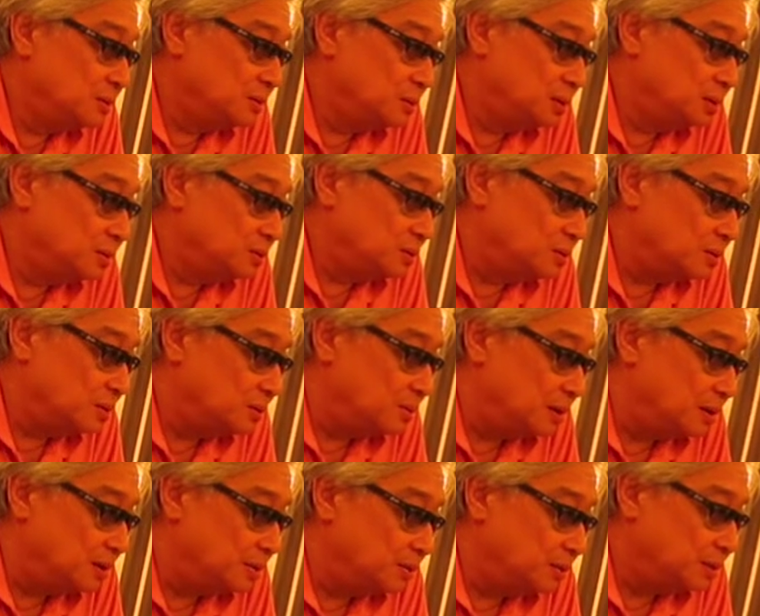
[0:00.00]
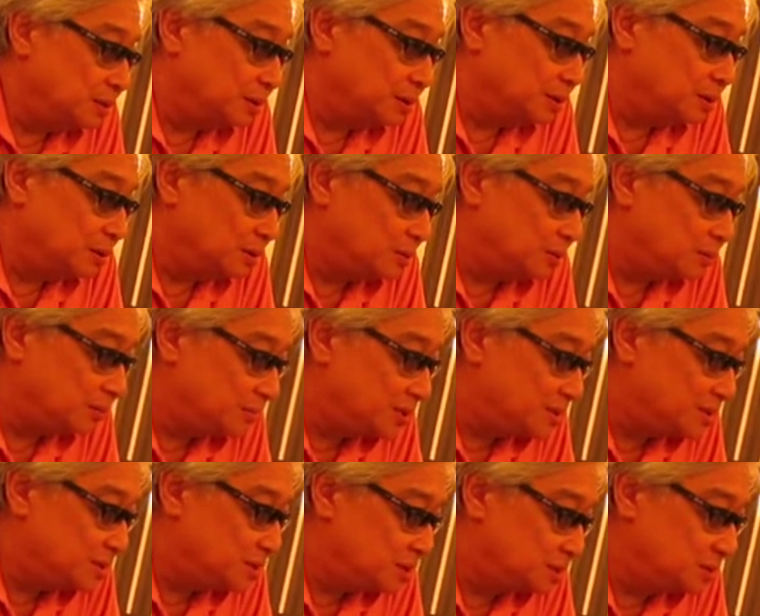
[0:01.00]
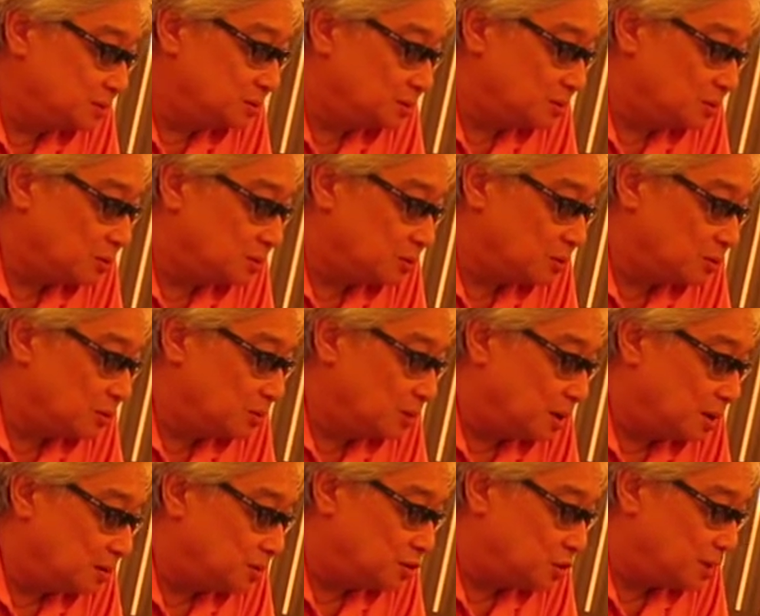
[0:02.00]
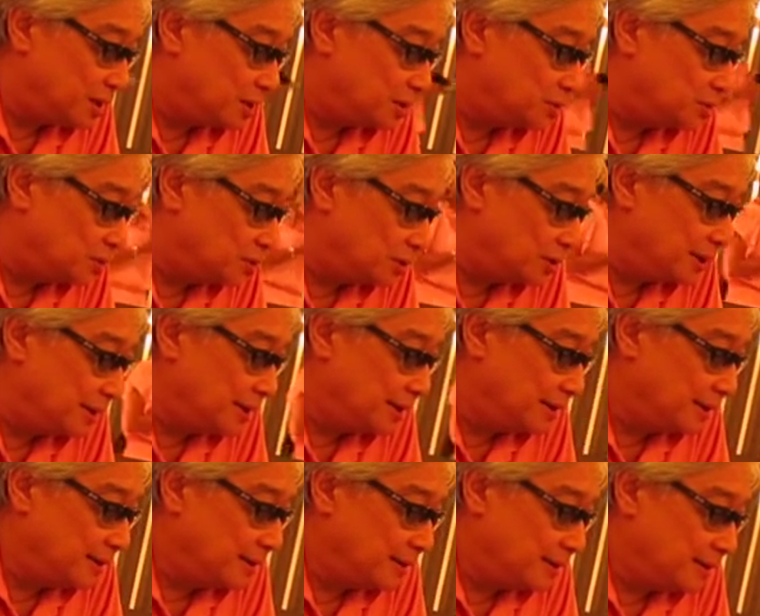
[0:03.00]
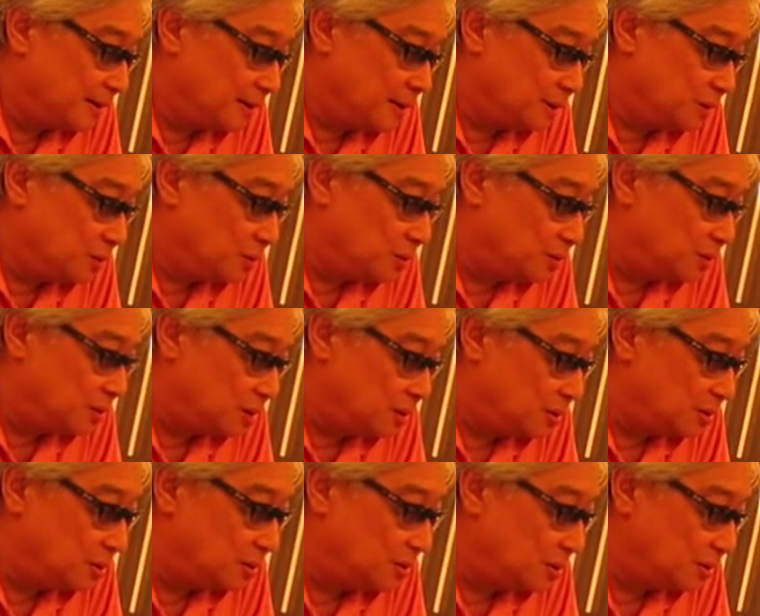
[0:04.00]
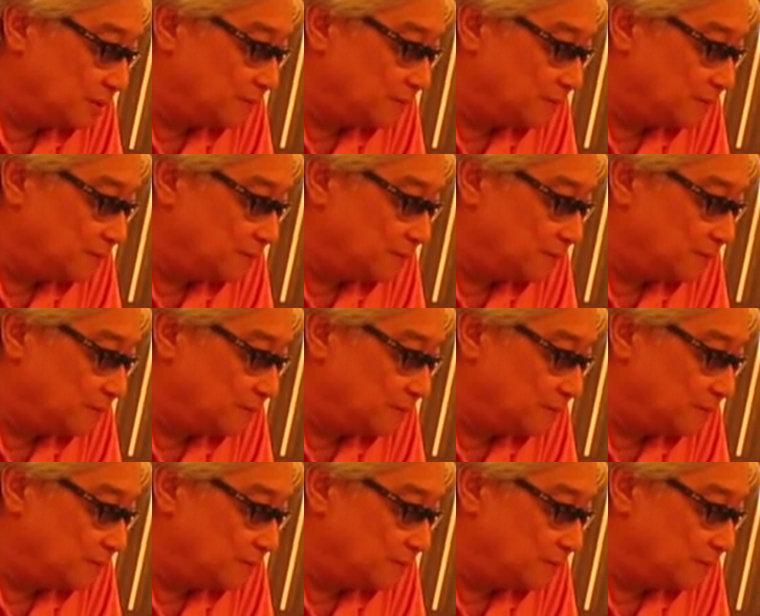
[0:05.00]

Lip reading: we talk about compassion, we talk about shared joy. Those are all,